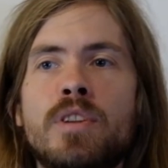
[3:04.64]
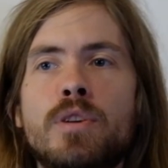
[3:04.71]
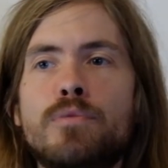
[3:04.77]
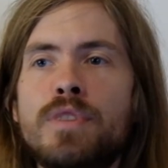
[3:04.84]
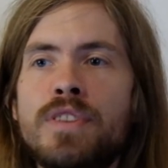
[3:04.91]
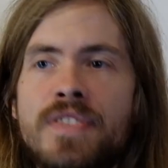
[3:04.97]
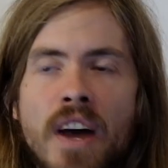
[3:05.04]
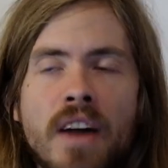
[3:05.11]

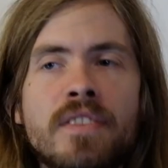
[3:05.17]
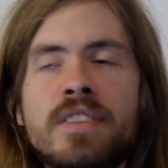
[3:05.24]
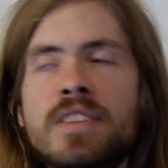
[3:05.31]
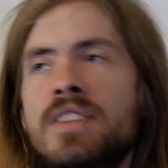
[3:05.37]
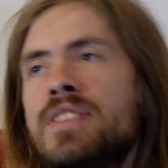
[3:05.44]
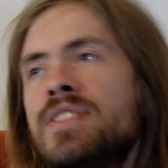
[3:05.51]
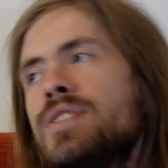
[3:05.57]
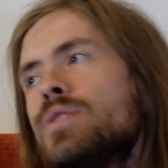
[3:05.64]

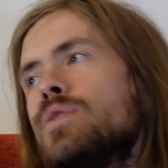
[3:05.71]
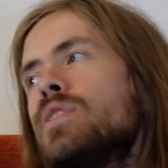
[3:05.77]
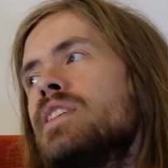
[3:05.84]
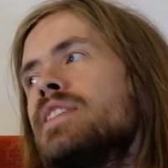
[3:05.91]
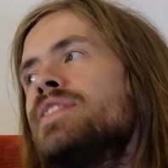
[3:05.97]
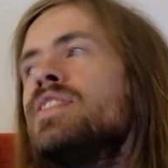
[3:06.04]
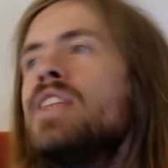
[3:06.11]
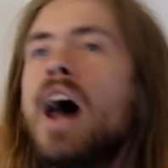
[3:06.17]
redundant or
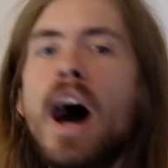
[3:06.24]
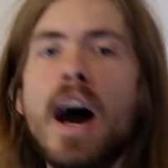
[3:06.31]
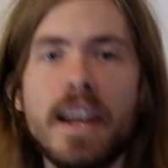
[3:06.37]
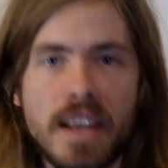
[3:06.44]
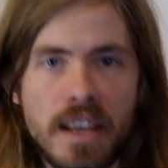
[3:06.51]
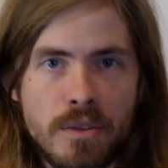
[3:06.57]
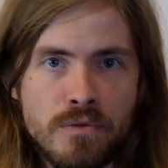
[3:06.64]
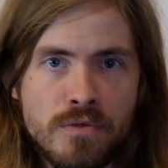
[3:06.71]

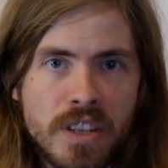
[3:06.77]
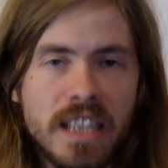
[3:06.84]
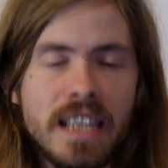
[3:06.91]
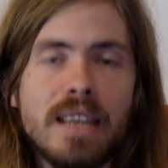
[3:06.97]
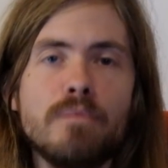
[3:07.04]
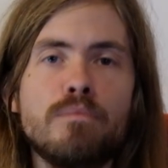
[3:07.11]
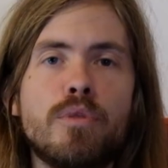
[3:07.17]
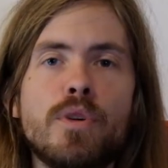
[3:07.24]
not
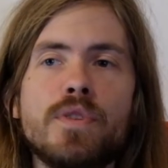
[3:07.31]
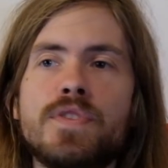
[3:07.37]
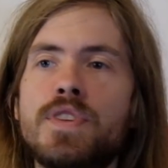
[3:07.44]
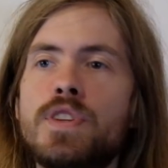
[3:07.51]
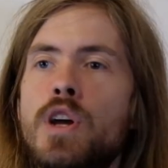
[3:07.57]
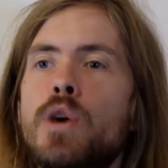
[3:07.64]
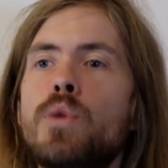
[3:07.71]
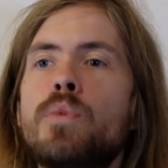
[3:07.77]
really important to
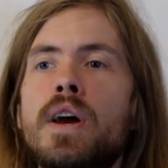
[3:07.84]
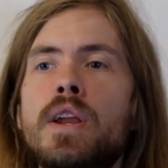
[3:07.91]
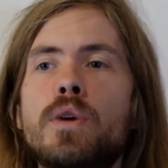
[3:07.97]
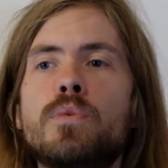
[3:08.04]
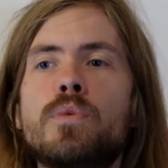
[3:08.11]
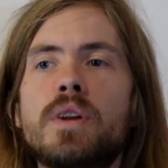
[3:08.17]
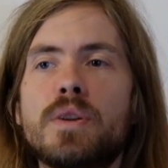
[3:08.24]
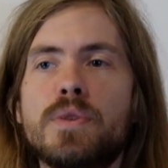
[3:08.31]
know when a
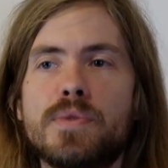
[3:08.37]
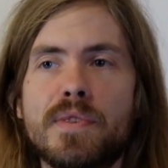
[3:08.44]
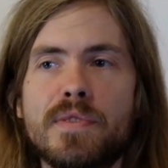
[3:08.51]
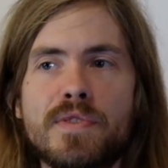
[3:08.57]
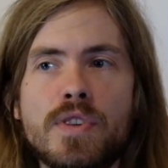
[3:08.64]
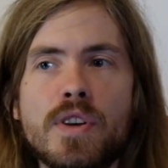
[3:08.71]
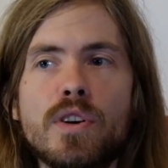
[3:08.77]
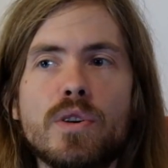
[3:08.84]
word is
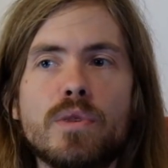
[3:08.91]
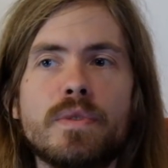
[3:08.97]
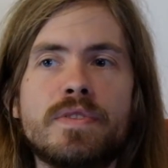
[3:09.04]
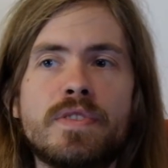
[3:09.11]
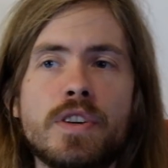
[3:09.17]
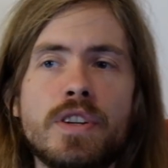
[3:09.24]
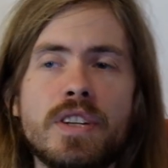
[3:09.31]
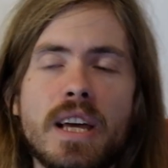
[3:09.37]
with de or
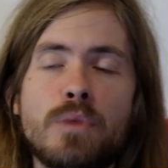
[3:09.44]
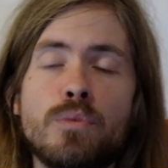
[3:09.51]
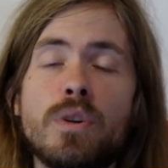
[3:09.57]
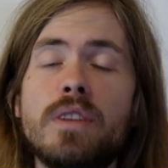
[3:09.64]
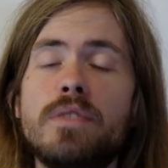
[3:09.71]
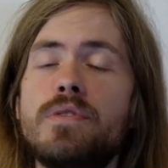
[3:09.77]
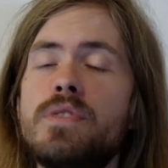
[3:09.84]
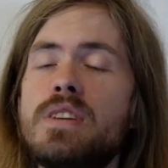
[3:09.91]
with het, and
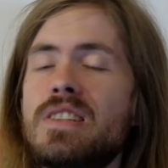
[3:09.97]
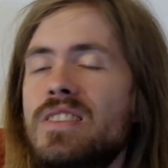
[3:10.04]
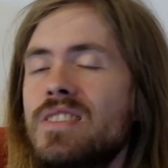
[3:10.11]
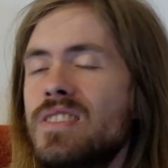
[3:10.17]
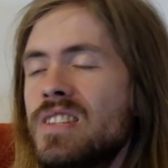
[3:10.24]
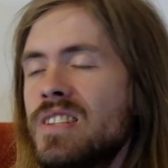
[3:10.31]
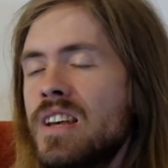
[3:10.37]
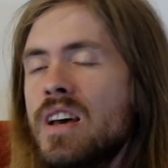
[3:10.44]
one of the
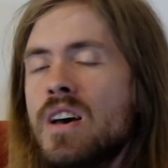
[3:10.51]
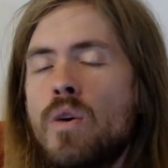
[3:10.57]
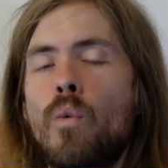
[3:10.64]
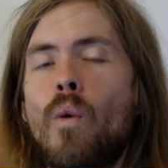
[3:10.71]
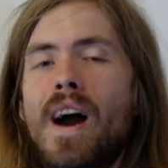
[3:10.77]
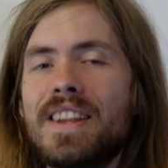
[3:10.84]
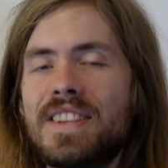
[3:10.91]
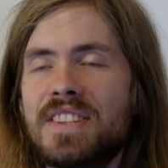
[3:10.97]
reasons
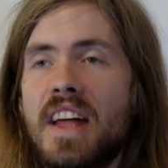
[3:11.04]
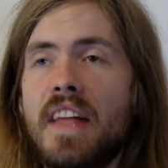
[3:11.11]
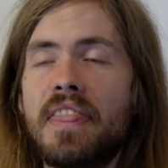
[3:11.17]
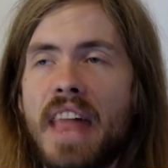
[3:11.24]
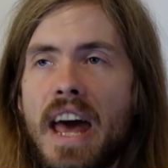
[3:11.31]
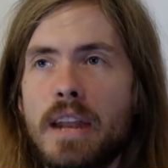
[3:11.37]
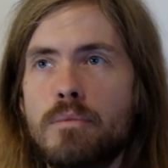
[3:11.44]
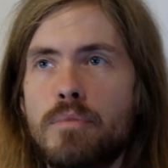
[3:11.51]
why it's not
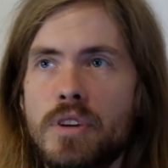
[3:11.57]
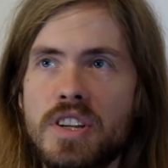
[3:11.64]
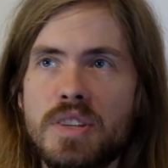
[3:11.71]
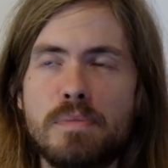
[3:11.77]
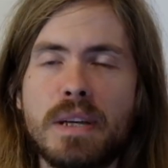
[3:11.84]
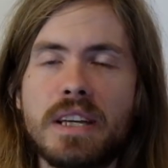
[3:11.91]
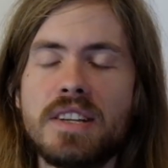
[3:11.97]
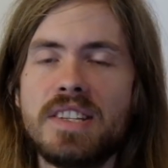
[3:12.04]
that important
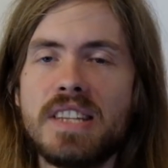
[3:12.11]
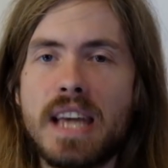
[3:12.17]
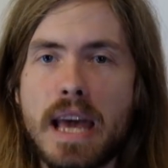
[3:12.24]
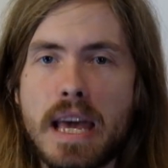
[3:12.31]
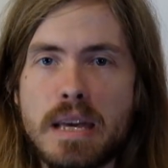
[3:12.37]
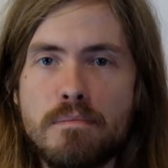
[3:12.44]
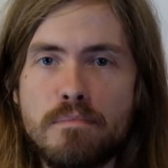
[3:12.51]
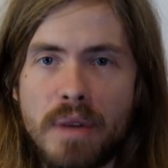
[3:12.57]
is because the
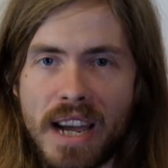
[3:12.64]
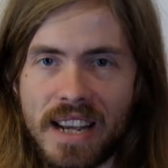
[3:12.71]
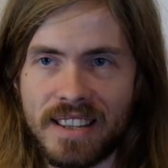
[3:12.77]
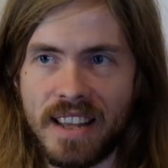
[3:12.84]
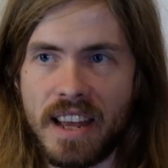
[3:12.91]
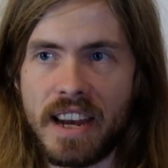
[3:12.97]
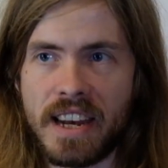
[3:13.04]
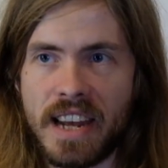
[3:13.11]
impact
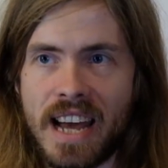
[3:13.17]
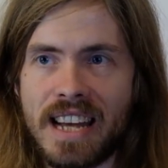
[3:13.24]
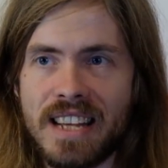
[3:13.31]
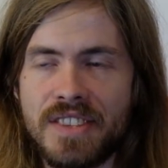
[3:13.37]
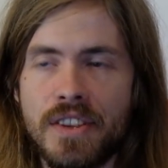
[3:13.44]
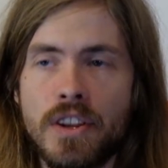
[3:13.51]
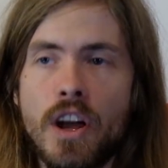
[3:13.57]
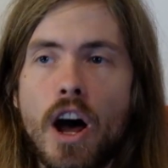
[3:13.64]
that it
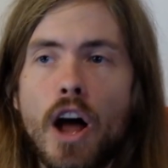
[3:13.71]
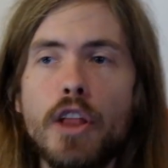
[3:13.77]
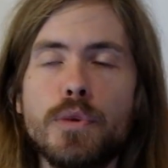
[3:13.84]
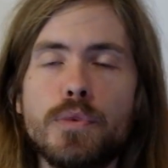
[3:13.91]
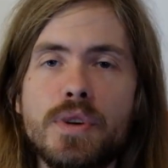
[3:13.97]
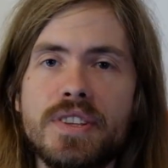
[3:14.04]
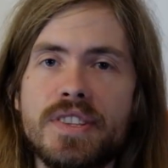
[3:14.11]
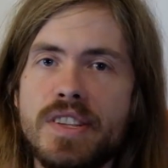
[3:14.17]
has on other
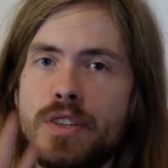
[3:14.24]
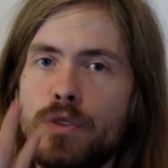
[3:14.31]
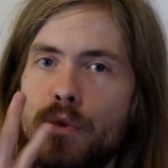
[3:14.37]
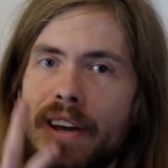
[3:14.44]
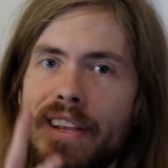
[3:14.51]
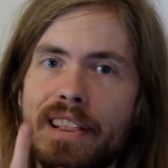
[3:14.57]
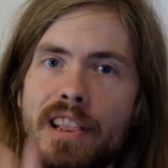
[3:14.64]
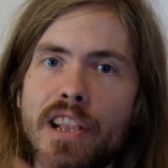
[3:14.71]
words is
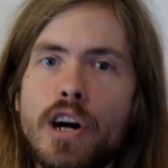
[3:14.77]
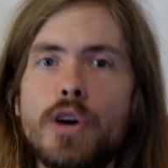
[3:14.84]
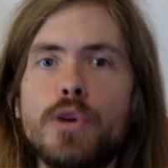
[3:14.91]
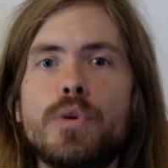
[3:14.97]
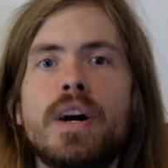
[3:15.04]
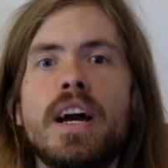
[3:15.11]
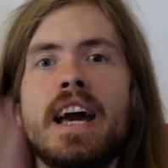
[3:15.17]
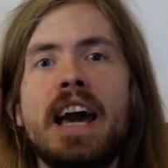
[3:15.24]
quite
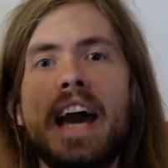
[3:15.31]
low.